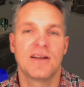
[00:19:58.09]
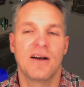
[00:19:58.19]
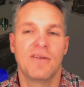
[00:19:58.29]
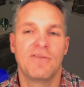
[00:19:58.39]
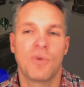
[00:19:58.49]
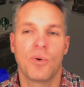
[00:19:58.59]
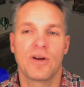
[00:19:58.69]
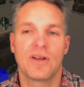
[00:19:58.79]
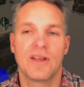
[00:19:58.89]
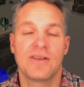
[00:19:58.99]

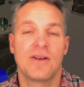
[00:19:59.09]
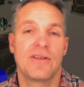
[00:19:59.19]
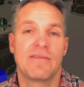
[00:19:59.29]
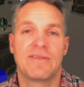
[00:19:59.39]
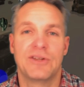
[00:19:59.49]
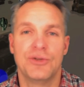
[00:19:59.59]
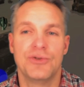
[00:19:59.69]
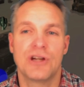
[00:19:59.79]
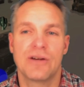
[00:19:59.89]
afford, they have a fiduciary